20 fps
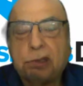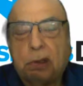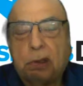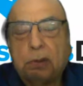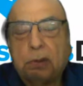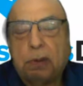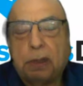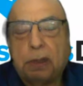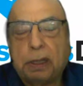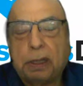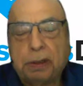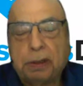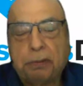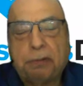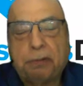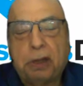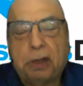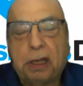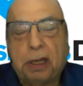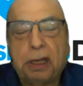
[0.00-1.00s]
so
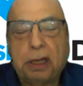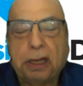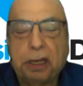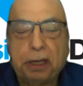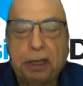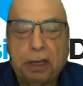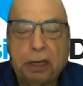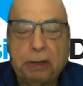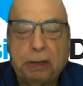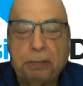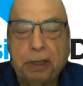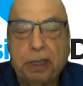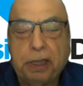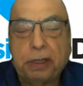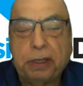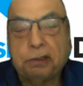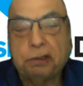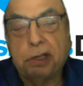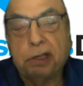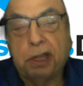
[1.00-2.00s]
let me
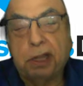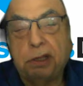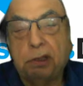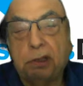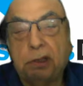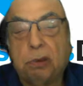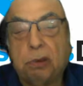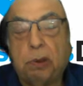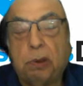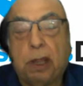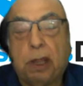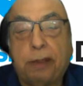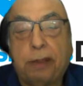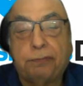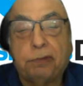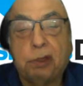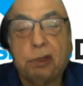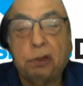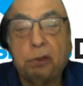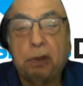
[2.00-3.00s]
understand. You
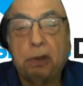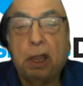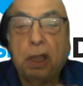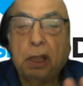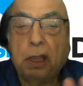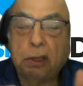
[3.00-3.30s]
have two.